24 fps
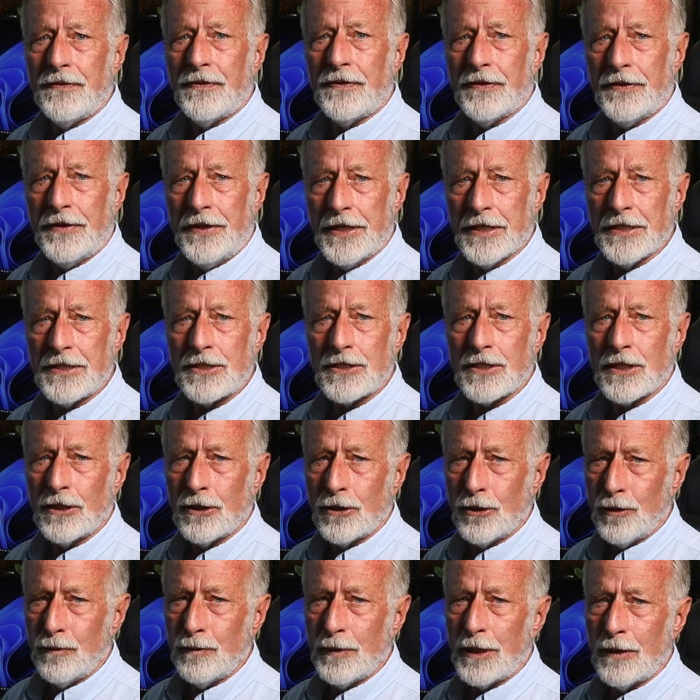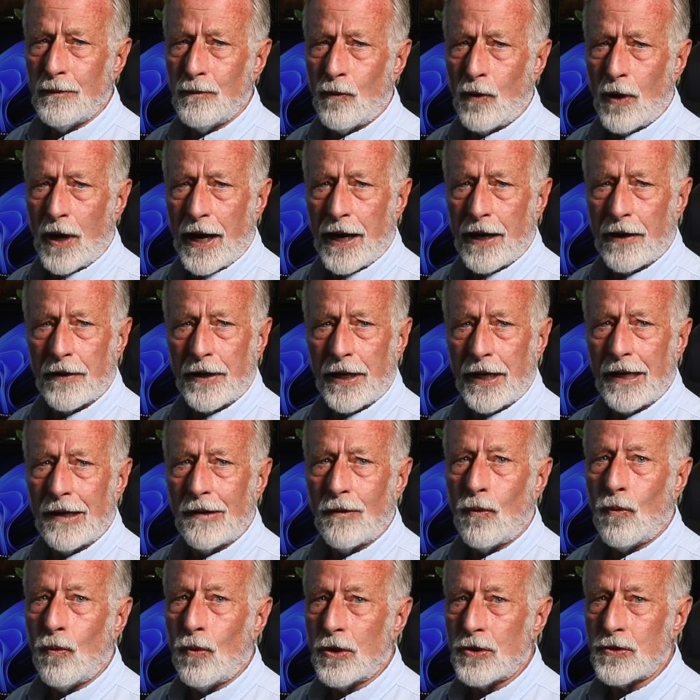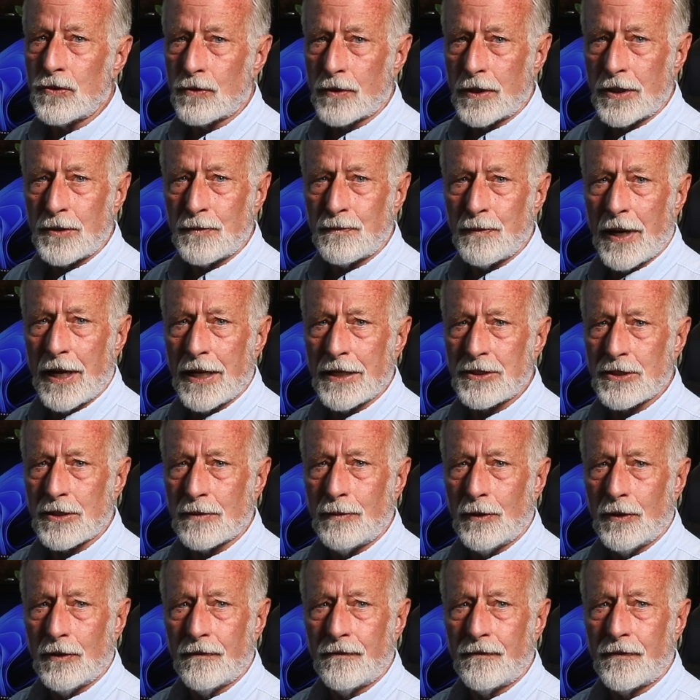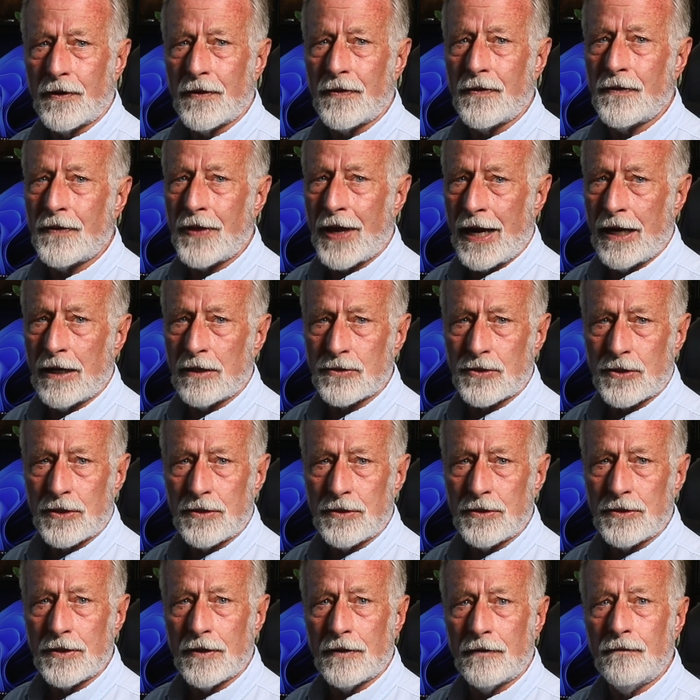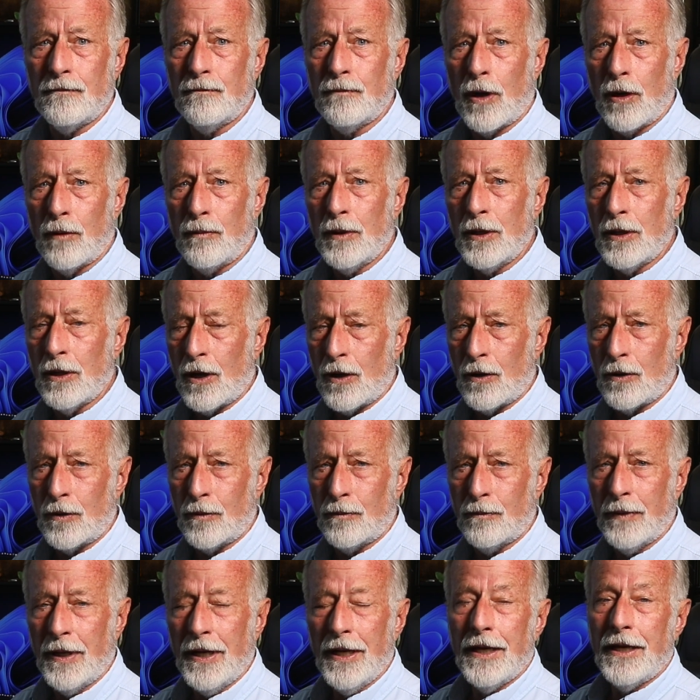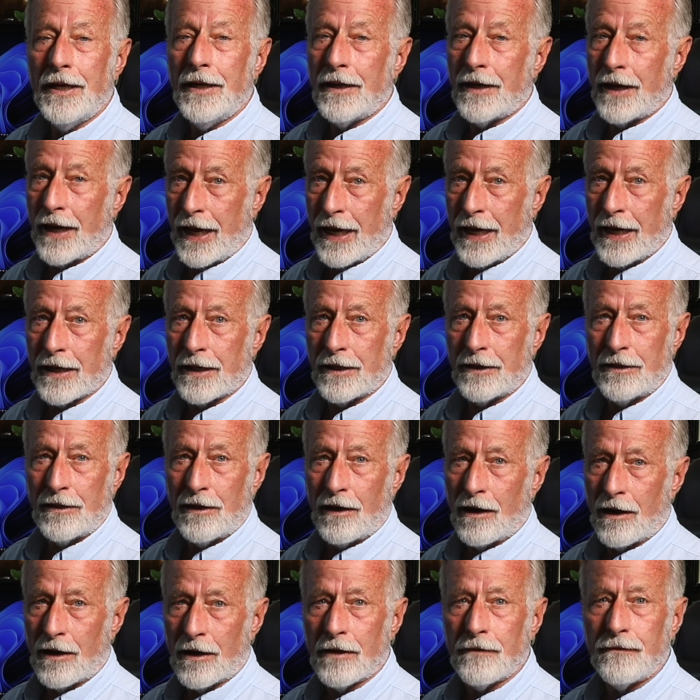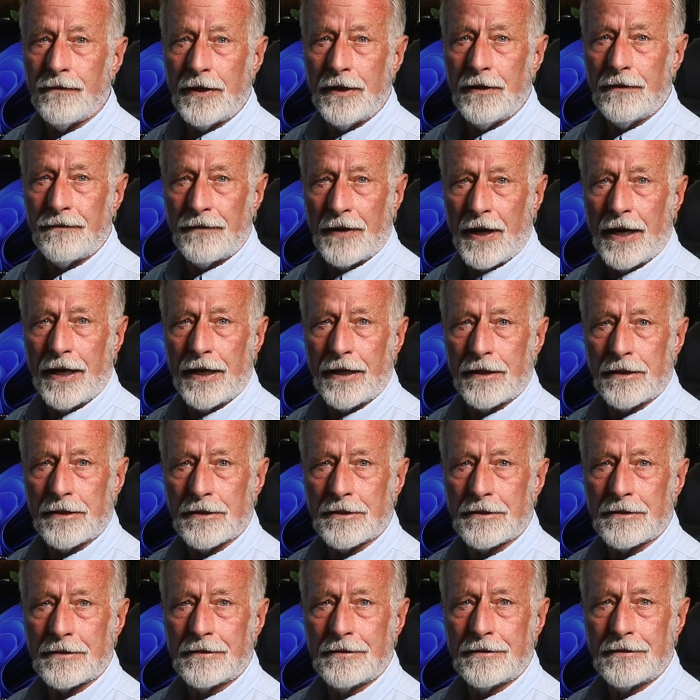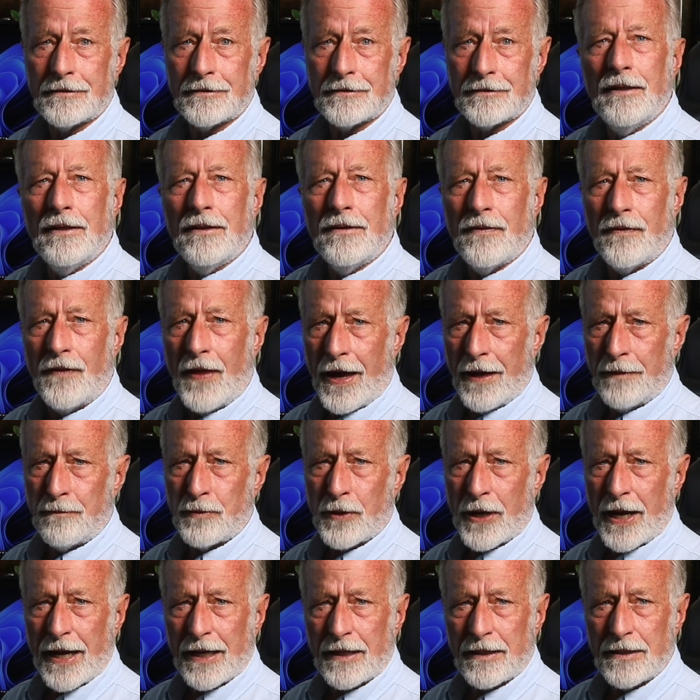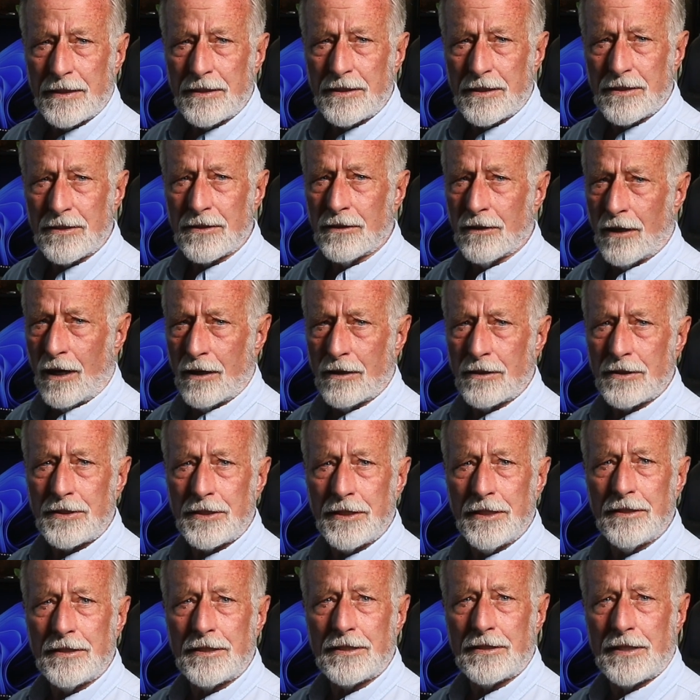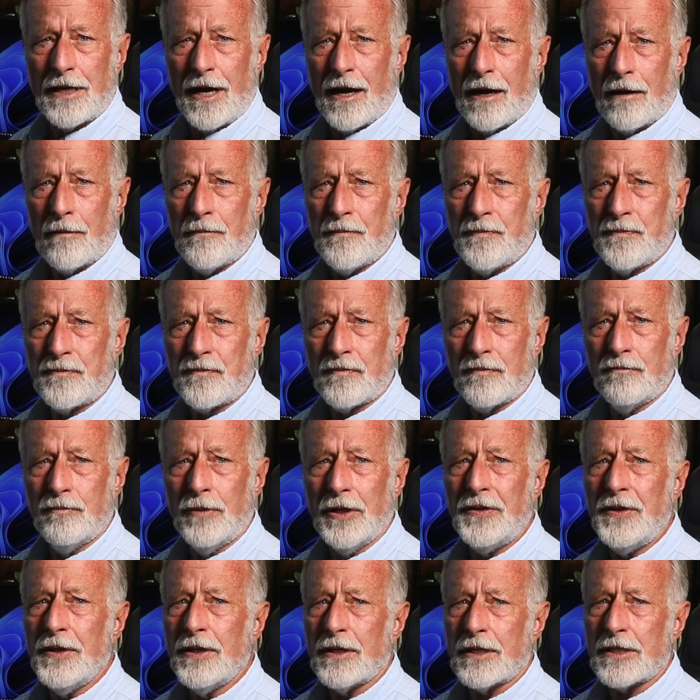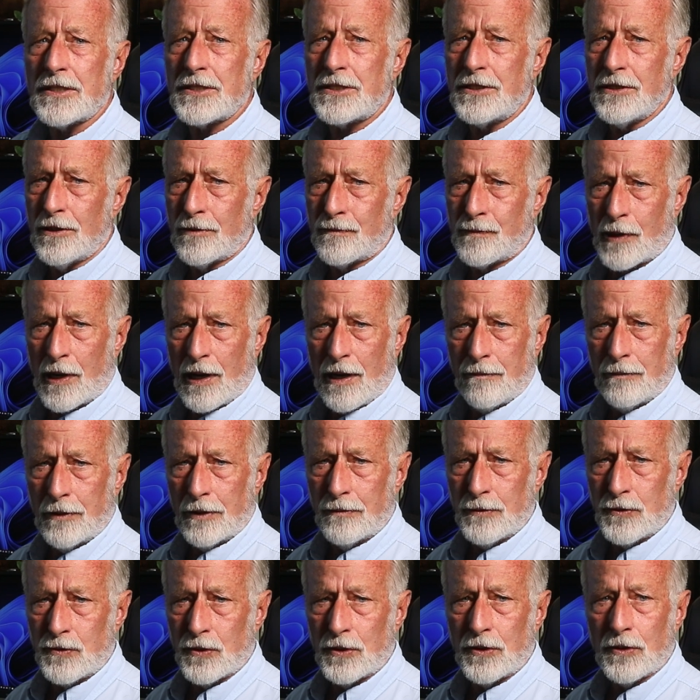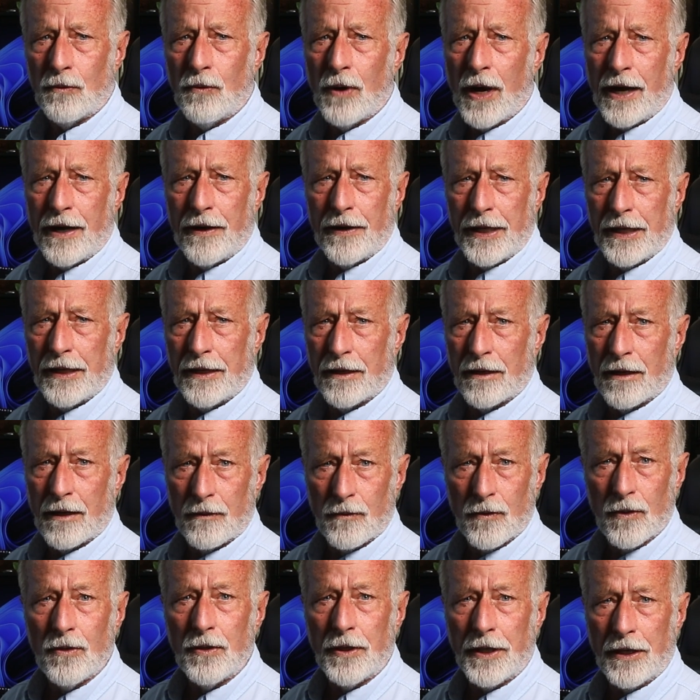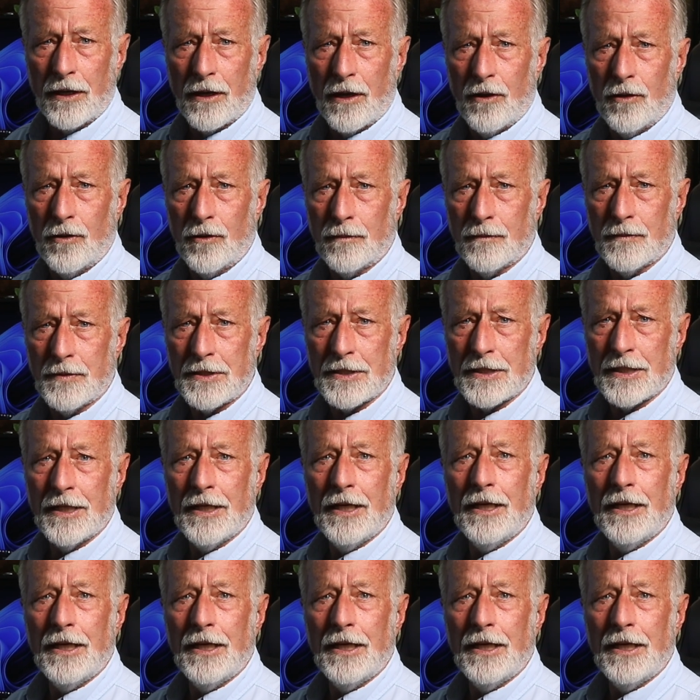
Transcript: This aluminum wiring was responsible for thousands of mobile home and RV fires. That practice has long since stopped, but there are still problems with the wiring in our rolling homes.